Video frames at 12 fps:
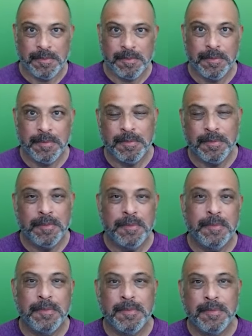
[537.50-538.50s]

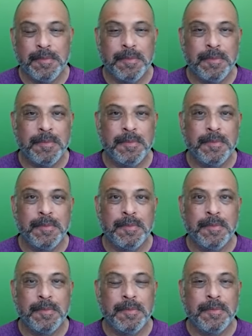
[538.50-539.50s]

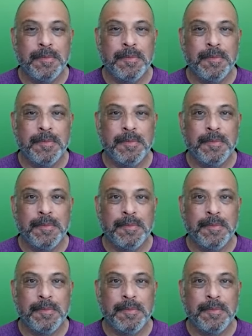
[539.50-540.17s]
The person shown says nothing.